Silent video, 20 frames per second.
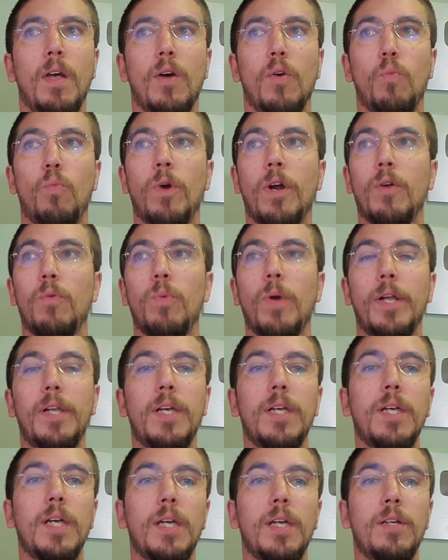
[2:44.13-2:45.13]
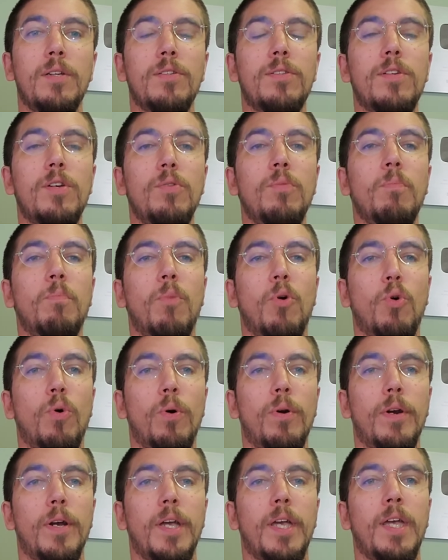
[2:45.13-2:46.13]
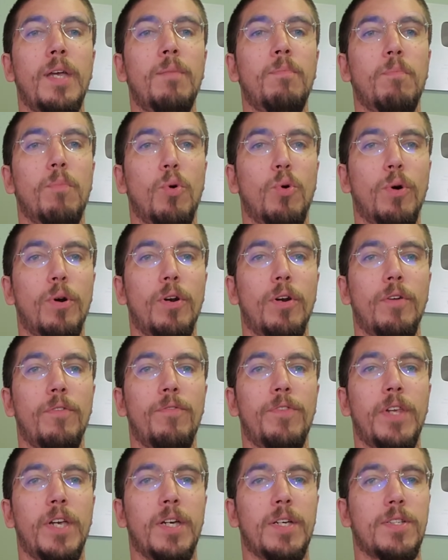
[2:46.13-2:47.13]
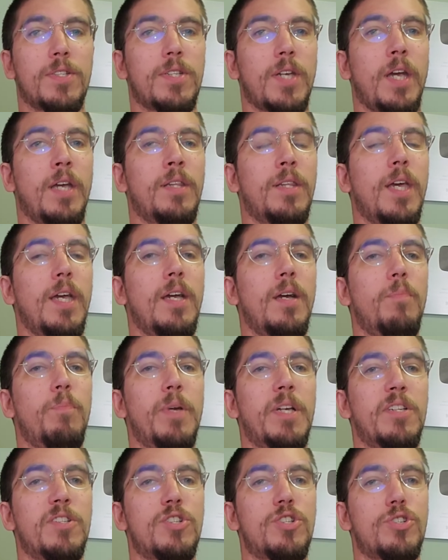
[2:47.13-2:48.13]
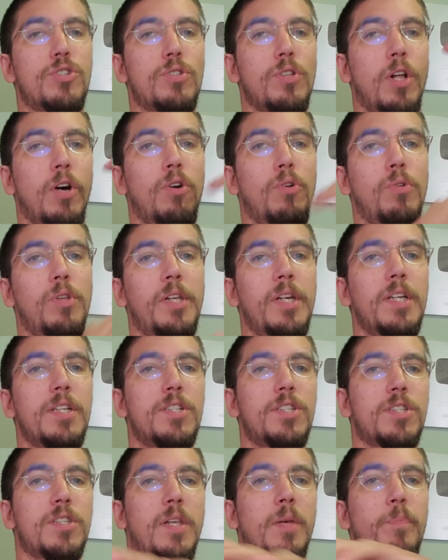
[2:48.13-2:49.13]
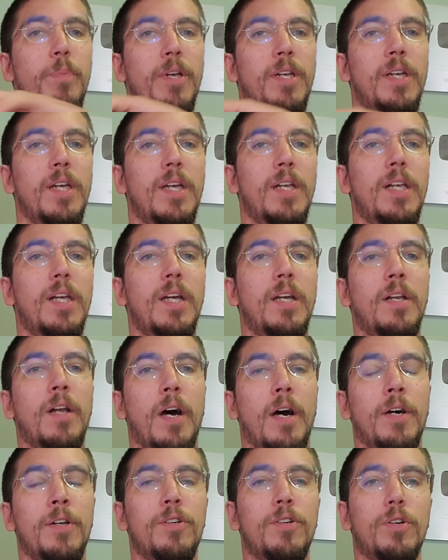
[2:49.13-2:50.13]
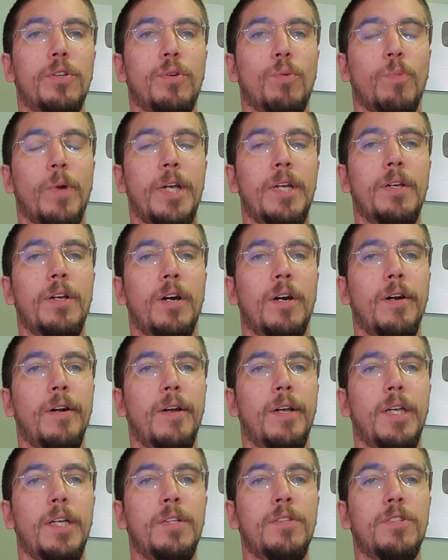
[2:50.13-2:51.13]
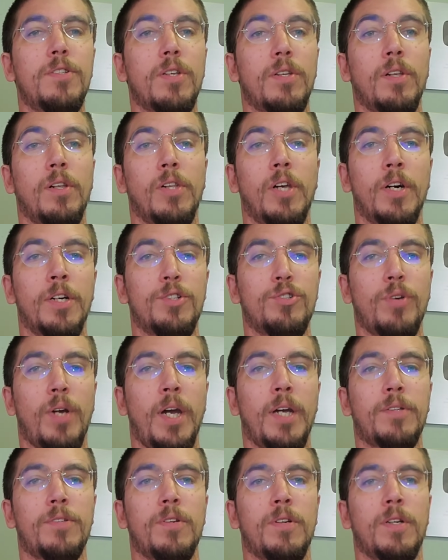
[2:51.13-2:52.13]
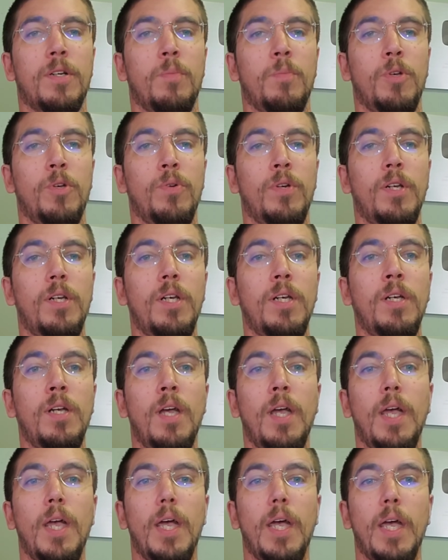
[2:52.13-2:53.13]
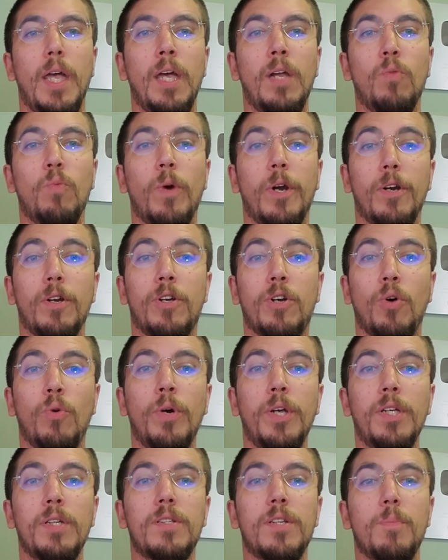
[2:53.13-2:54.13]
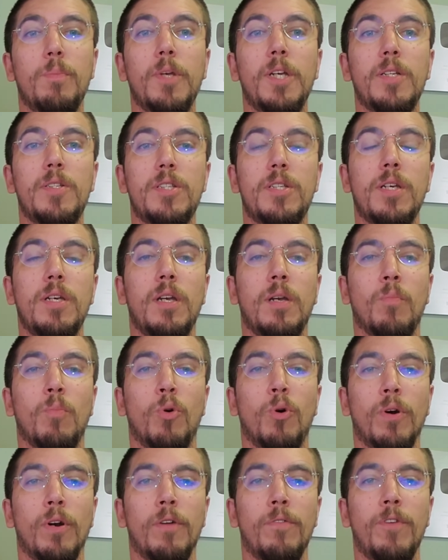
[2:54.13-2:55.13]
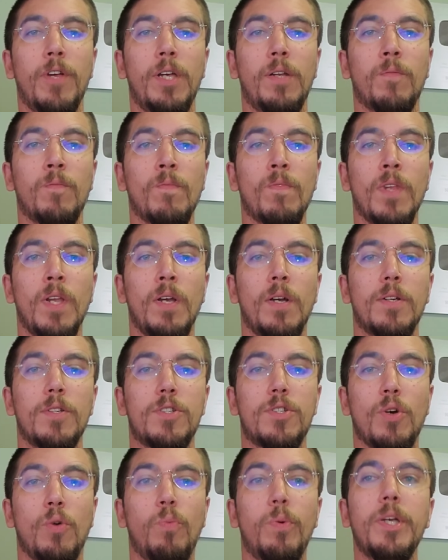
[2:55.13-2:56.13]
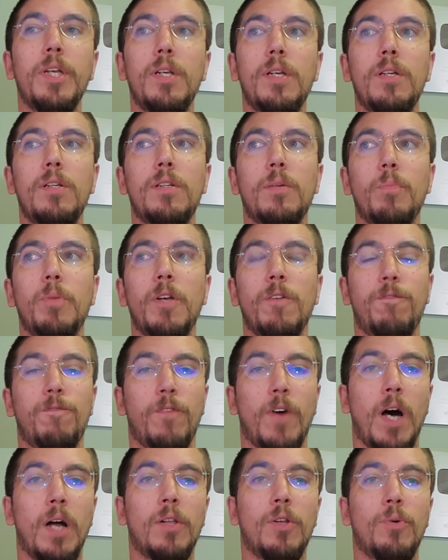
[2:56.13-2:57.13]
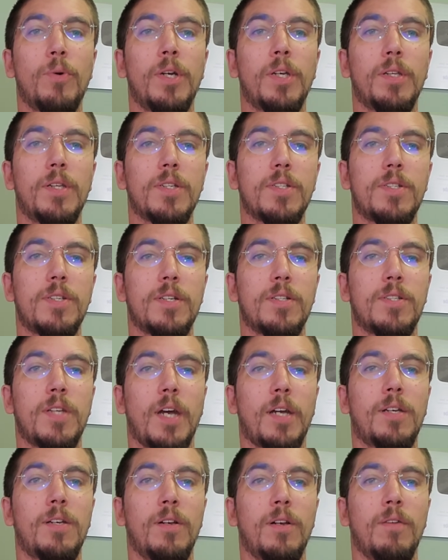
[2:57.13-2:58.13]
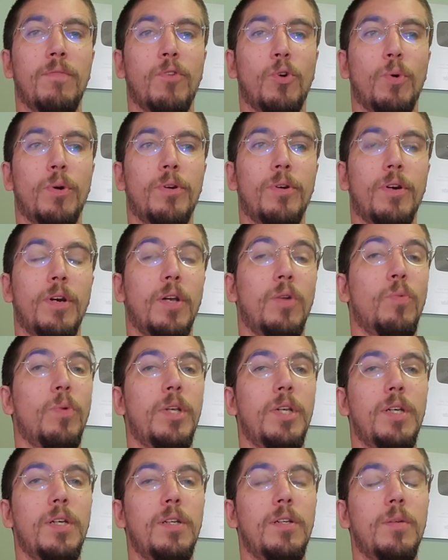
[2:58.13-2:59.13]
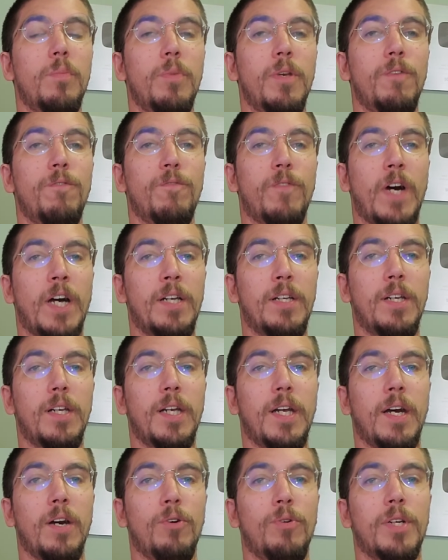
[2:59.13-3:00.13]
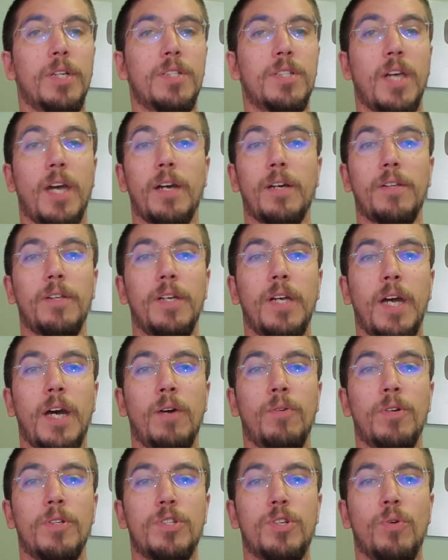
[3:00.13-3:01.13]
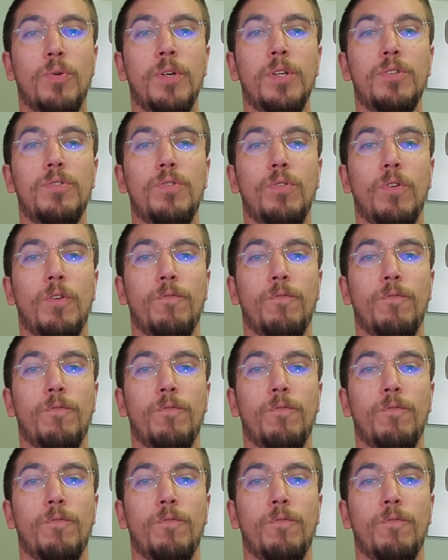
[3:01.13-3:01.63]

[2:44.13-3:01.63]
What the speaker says: We're running into more and more of this, and they have been slowly slipping it in under the radar into the lawn tractor community, and we're going to be seeing more of it. So we need to be following this executive order, and we need to be finding out exactly how it's going to